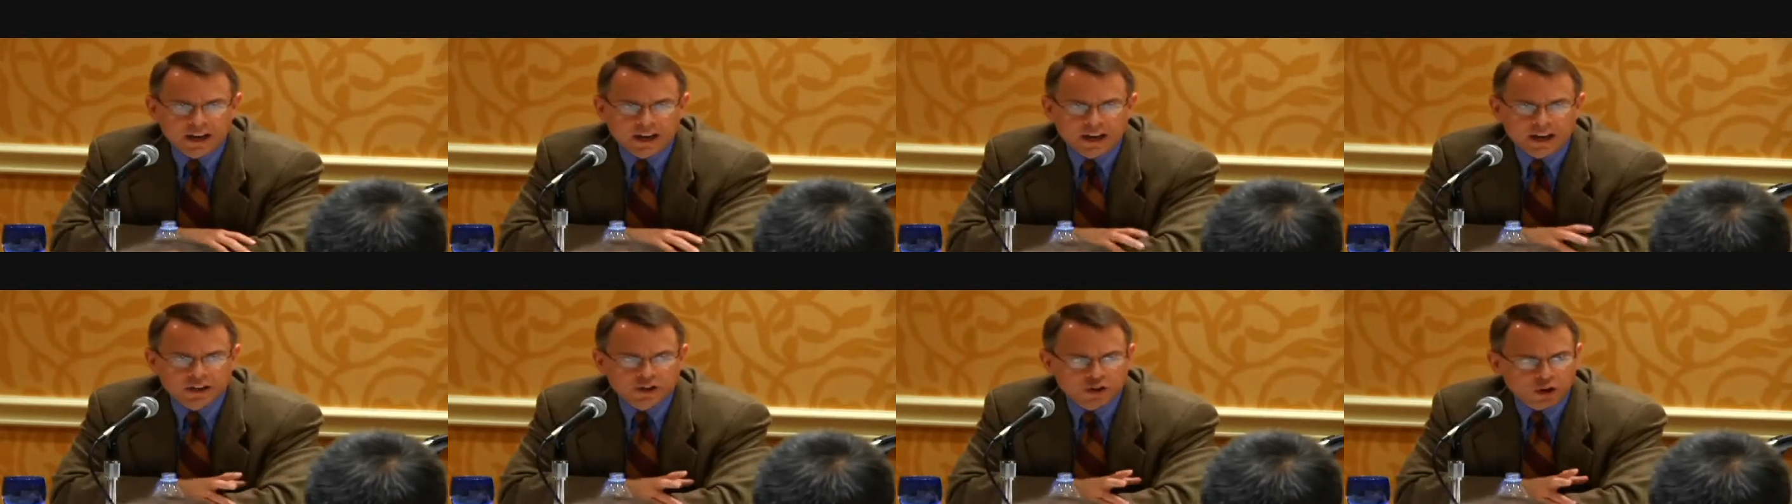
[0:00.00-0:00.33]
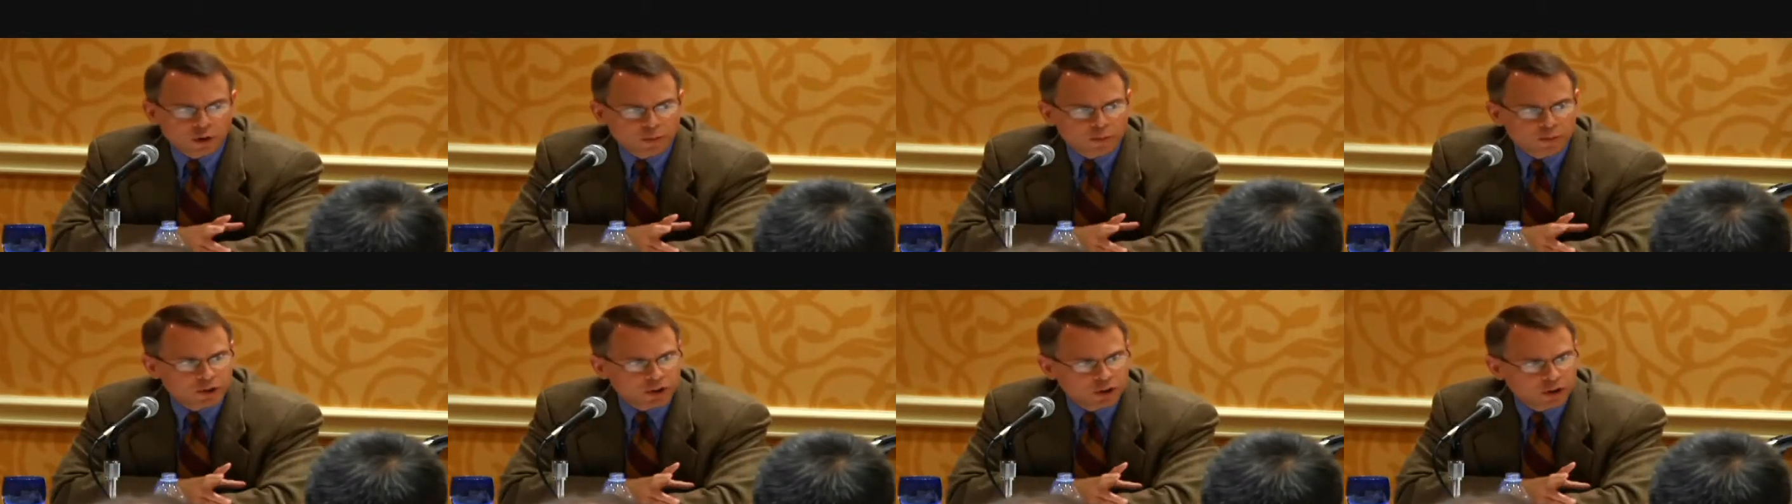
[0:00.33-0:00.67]
in
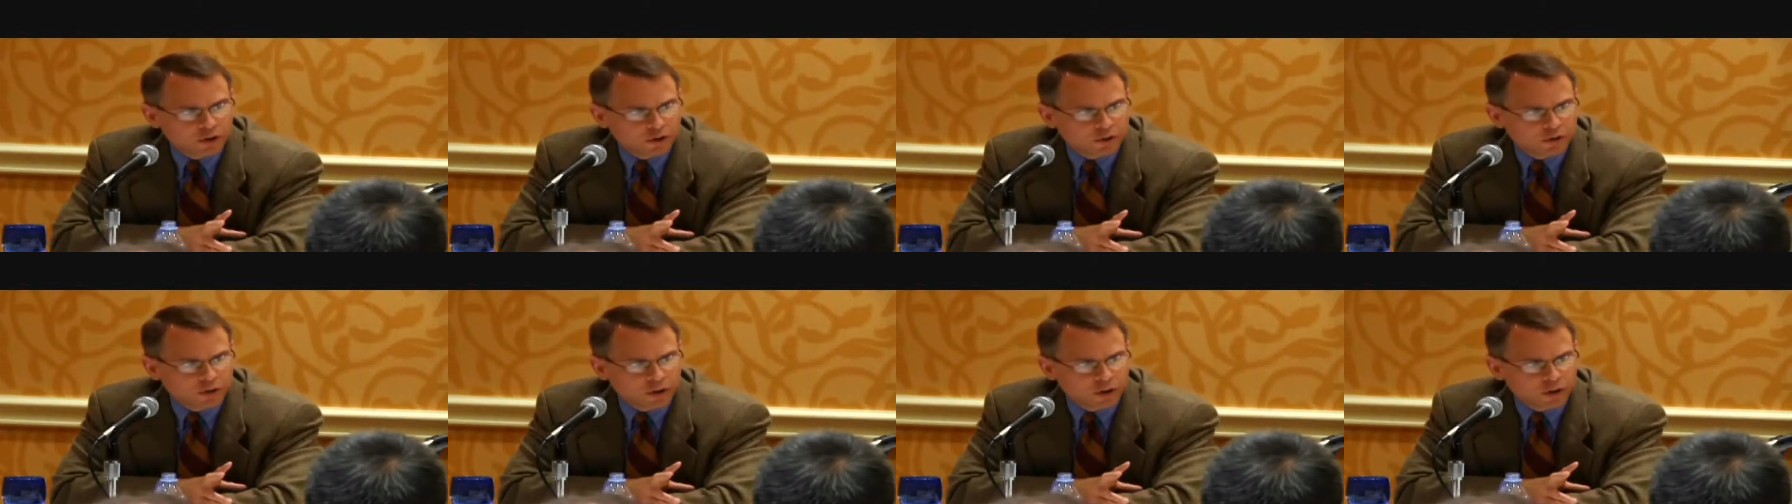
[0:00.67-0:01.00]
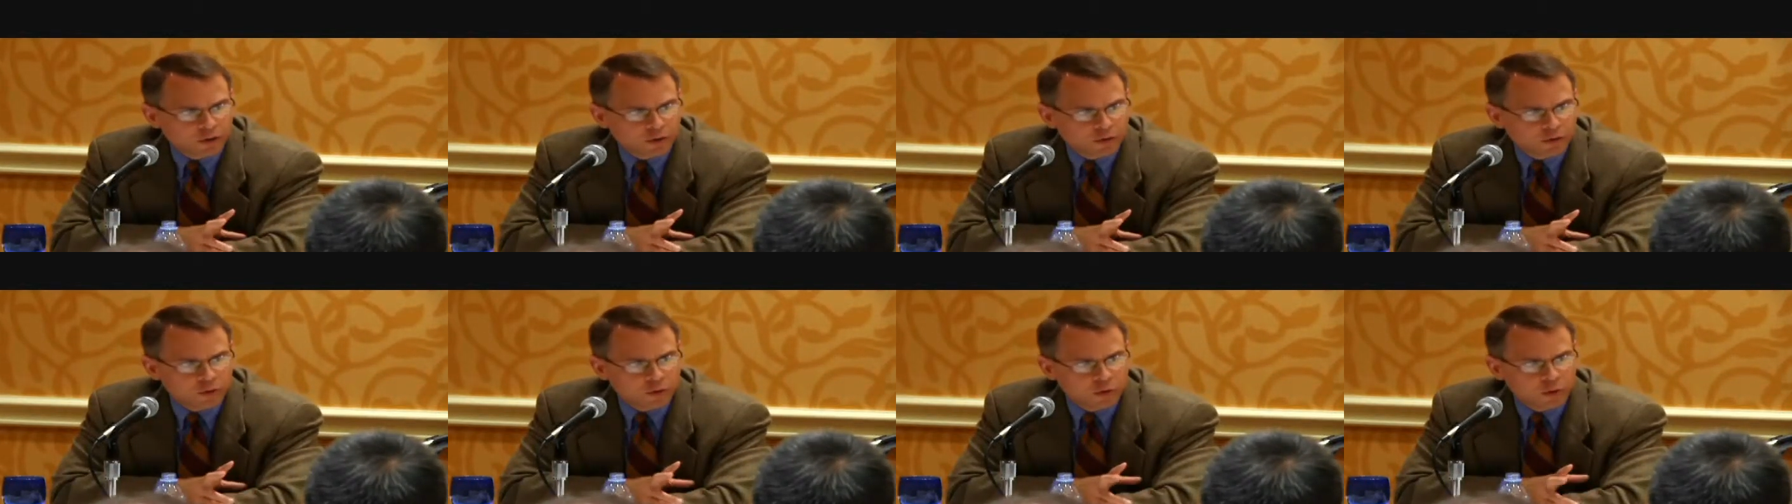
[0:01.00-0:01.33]
terms
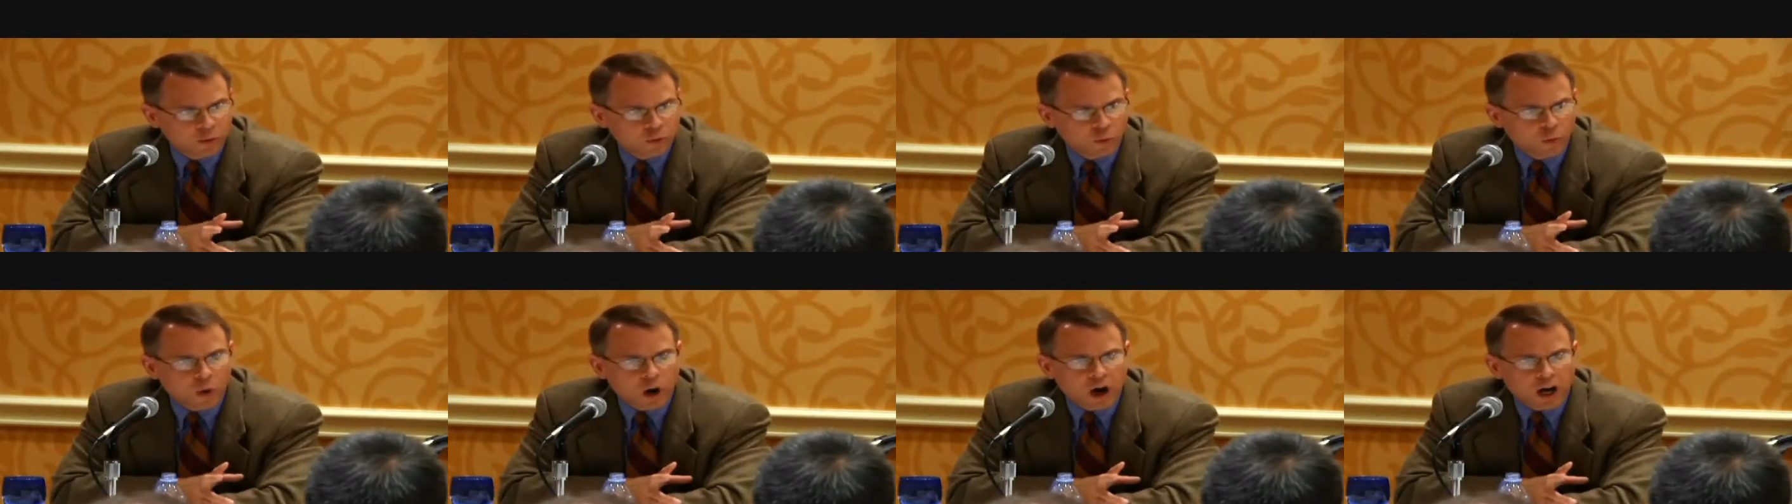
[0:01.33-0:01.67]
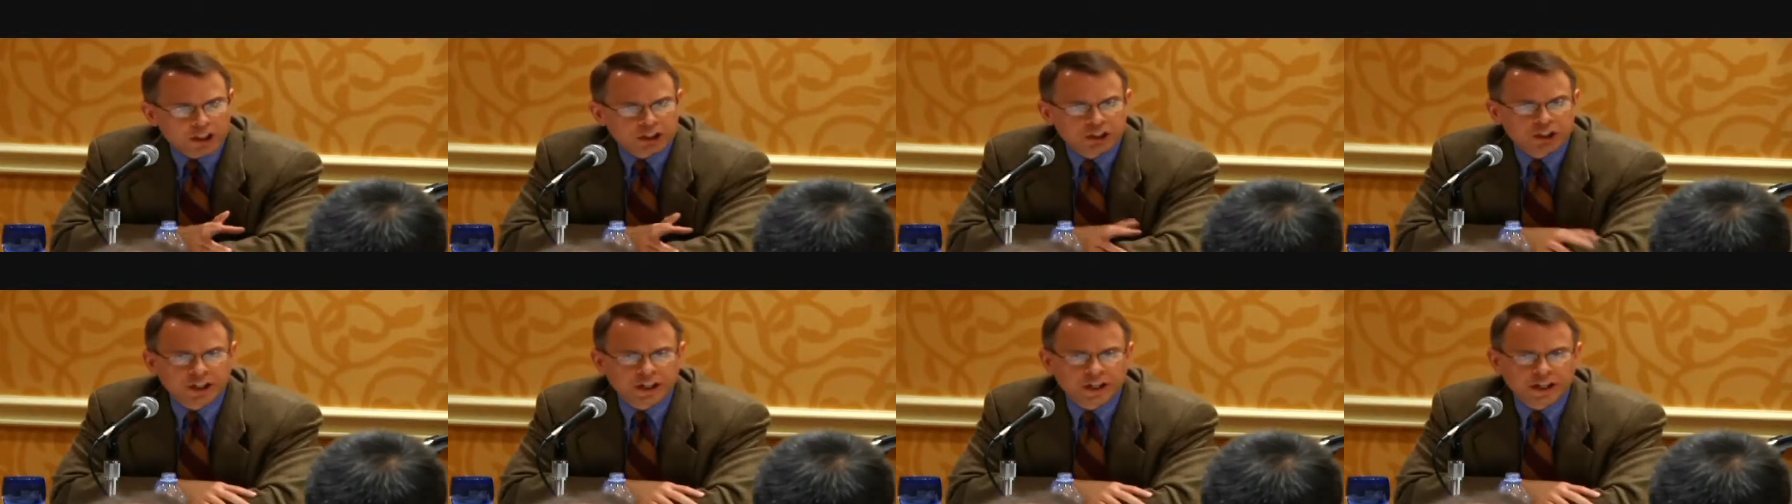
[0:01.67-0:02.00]
of
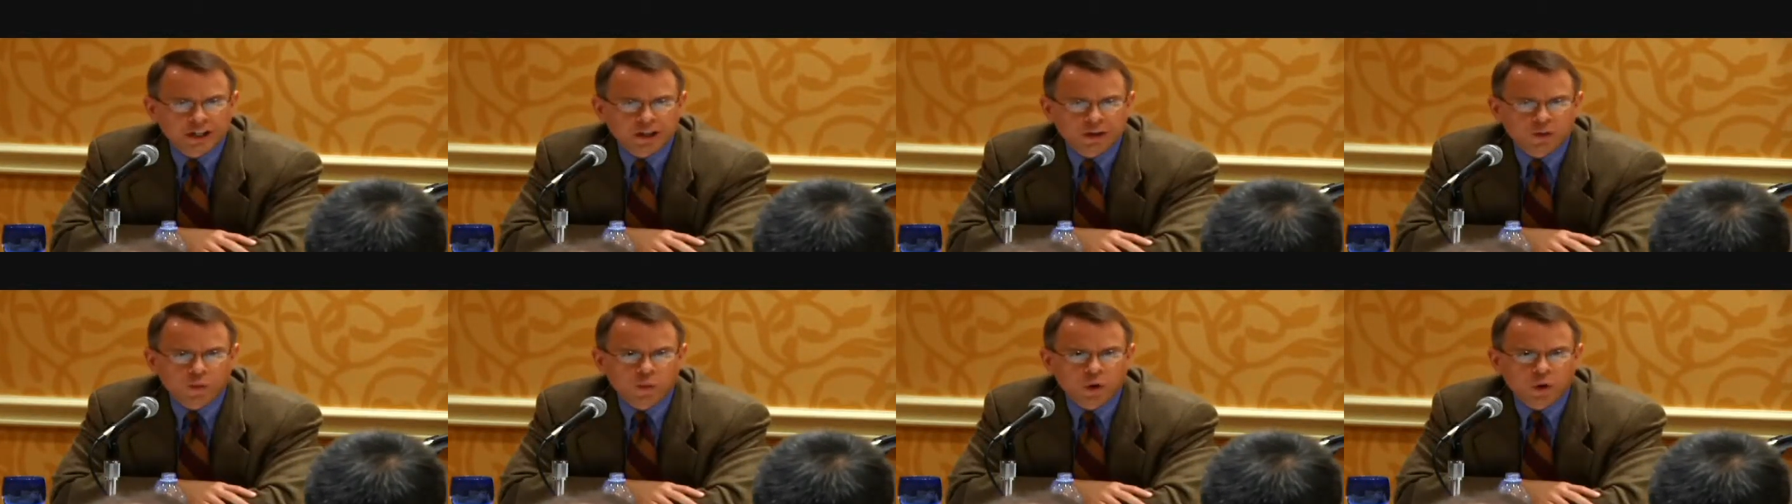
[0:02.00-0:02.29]
watching